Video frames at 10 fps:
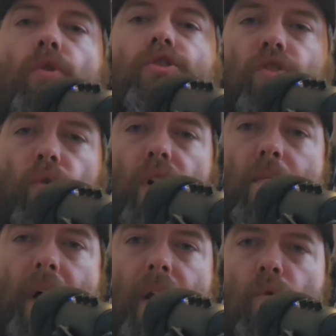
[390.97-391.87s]
story
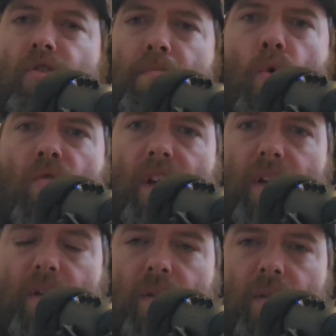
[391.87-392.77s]
about it. Was it
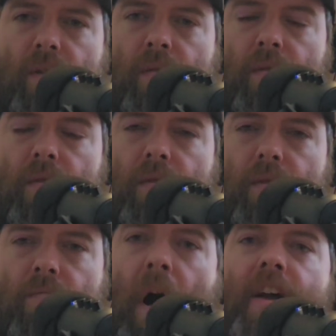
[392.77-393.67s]
moving?
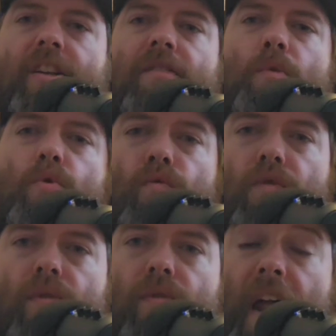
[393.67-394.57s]
Mine didn't move,